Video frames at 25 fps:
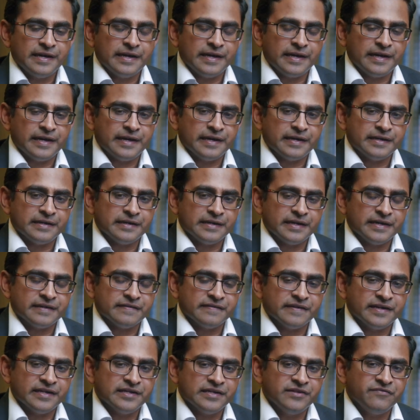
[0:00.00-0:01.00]

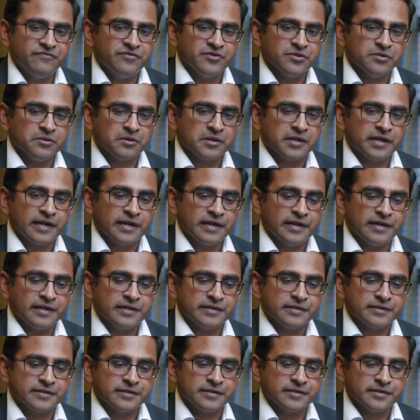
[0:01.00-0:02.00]
And then if you look at
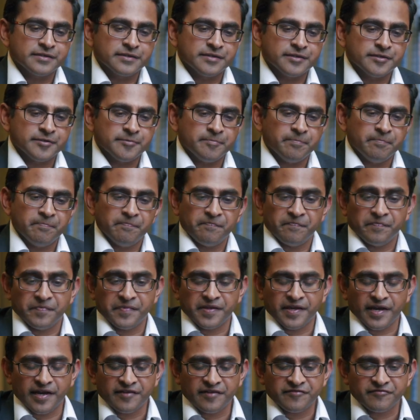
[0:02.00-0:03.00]

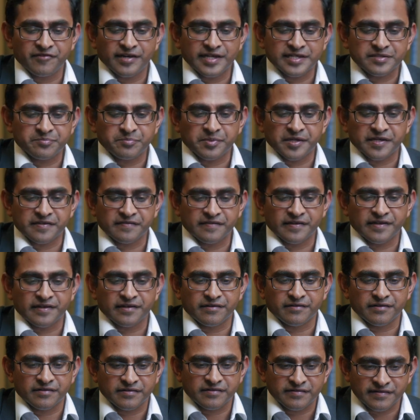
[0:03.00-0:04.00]
the other aspect
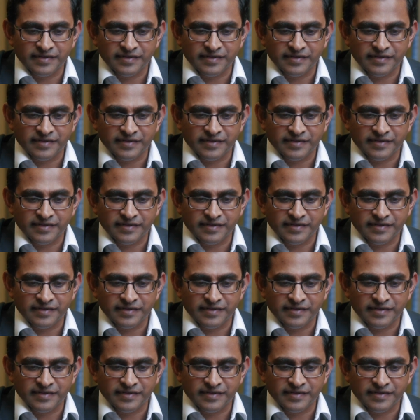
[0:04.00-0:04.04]
there,